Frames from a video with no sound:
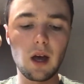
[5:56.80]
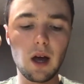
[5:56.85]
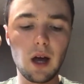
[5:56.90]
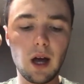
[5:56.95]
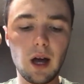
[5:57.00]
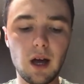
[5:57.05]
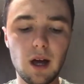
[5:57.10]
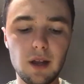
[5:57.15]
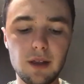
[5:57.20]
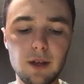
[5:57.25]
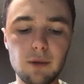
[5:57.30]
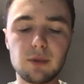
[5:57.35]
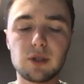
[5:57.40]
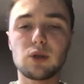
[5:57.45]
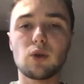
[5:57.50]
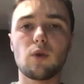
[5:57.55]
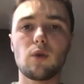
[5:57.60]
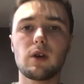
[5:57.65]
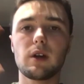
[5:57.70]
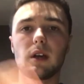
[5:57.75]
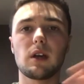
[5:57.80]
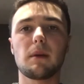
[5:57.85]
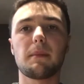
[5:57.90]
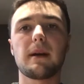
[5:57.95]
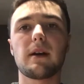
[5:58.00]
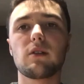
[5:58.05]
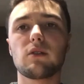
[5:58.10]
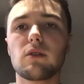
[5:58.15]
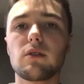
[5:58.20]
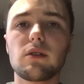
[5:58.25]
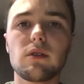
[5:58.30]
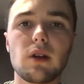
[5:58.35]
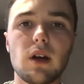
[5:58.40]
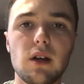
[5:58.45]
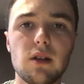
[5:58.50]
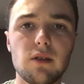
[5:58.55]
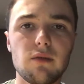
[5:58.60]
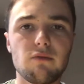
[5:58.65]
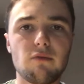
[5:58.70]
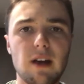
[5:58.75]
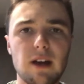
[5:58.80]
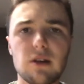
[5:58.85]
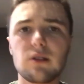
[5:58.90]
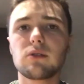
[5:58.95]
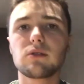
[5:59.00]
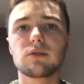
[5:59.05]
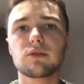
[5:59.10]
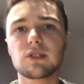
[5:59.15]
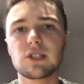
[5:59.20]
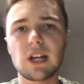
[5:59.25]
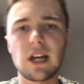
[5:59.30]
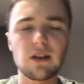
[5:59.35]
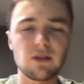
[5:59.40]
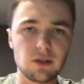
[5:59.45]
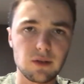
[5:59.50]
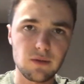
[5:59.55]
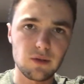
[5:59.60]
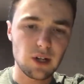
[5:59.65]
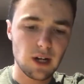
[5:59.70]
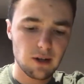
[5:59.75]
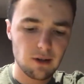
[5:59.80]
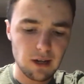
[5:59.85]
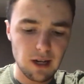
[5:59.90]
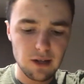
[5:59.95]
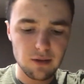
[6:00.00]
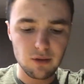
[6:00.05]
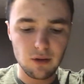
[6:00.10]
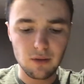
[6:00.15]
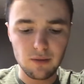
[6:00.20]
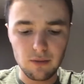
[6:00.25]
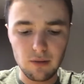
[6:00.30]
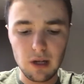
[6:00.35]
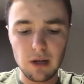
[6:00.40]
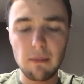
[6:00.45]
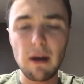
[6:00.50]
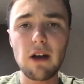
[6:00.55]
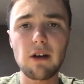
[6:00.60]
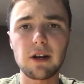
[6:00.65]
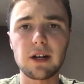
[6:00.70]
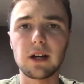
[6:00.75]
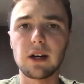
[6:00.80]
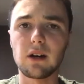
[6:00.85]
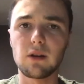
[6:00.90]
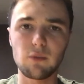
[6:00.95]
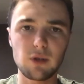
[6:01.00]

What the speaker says: that was talking about record sales for Jaguar Land Rover in America,